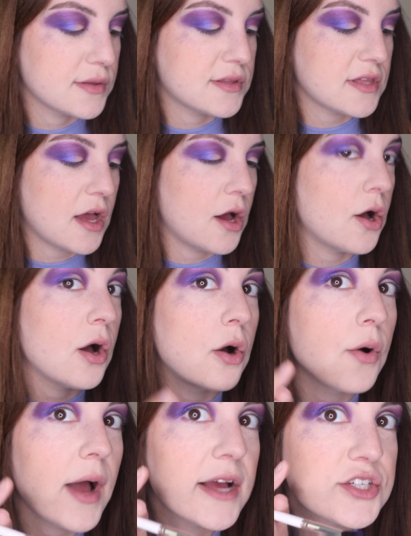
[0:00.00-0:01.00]

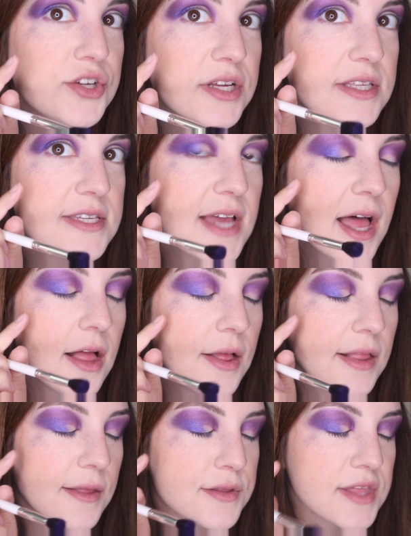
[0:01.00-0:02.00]
So as you can tell,
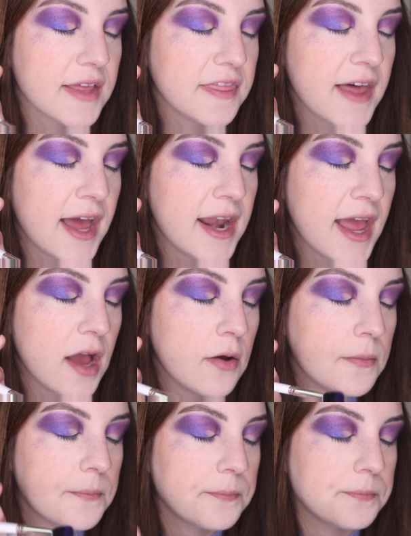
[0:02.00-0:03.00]
it looks like that now.